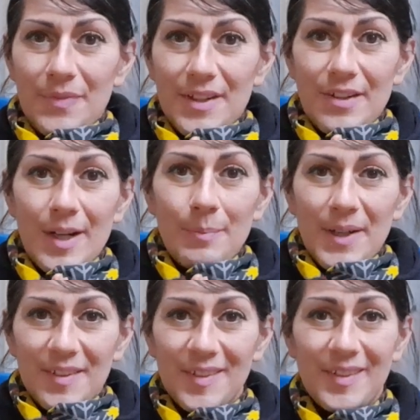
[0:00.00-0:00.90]
Their
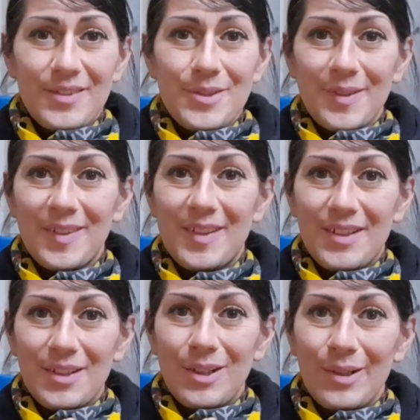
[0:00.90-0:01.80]
ambassadors
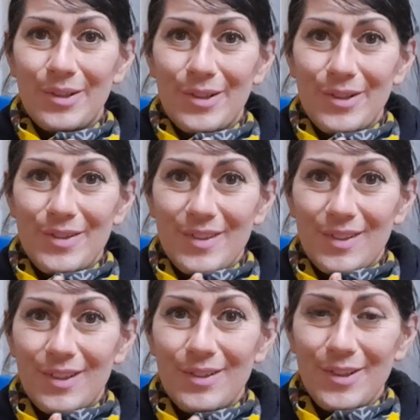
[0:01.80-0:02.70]
include
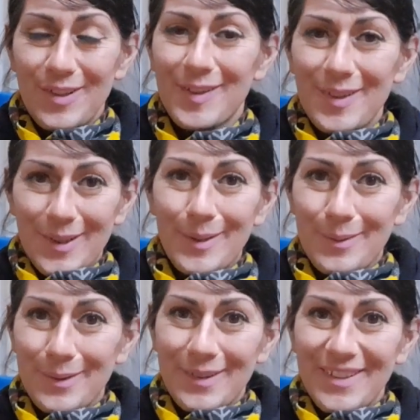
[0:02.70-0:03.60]
Luke
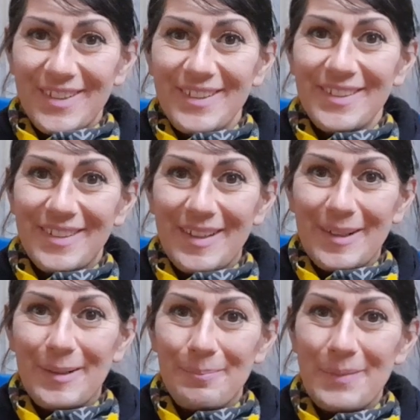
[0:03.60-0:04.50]
Skywalker,
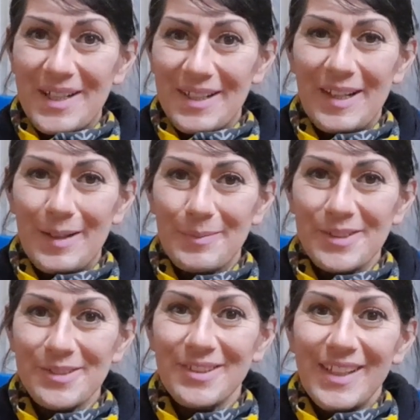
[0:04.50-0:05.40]
Mark
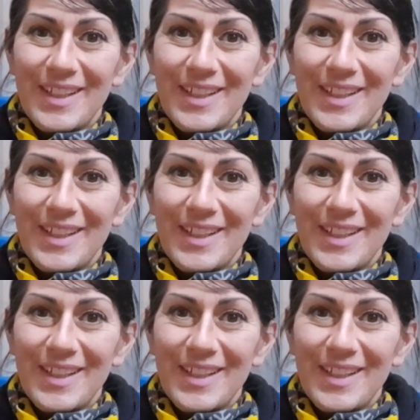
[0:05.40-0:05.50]
Hamill,